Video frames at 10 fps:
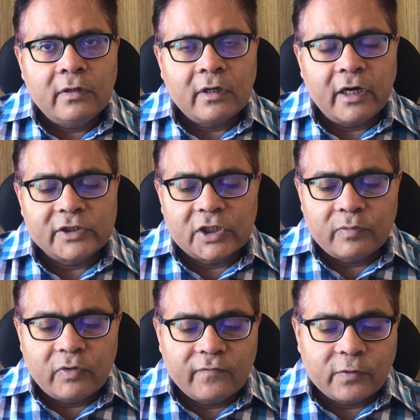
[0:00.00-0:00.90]
large
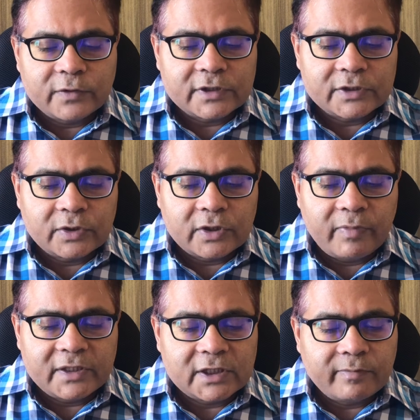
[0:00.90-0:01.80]
number of courses on the
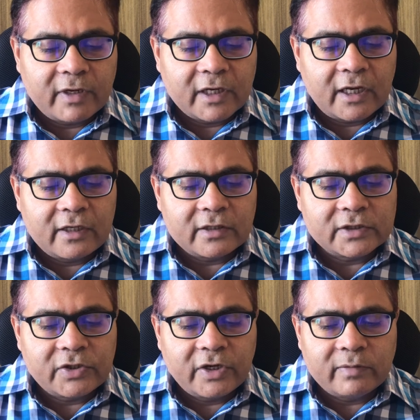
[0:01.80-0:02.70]
basic mechanical
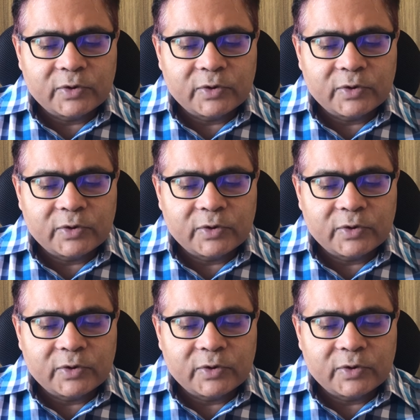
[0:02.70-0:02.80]
stream.